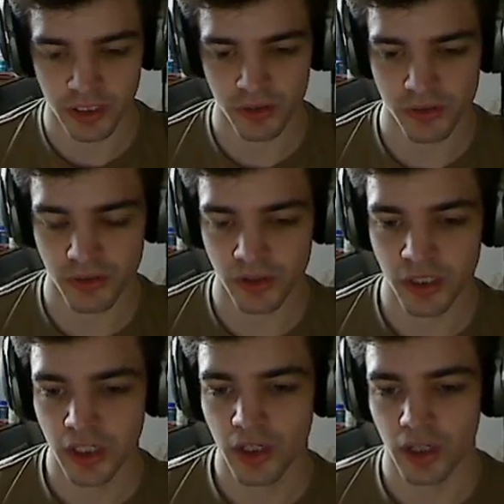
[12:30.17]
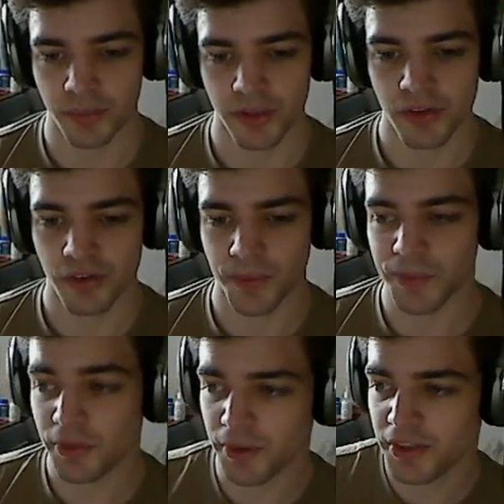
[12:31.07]
This is something we need
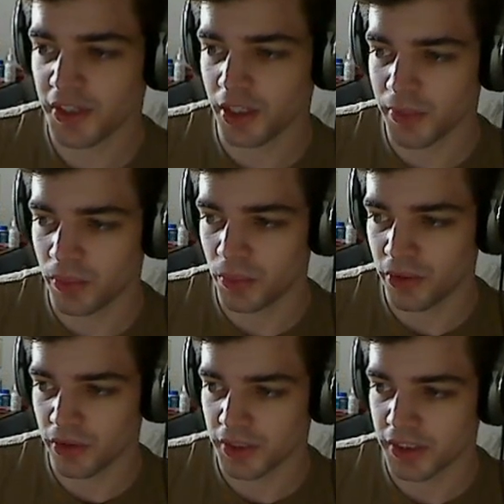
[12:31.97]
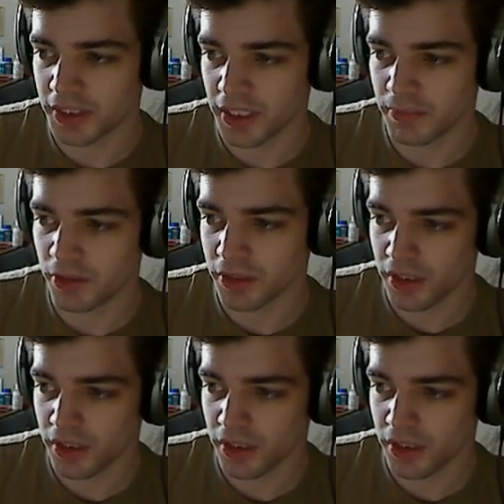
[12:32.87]
to be thinking about when we're like in a game. Like,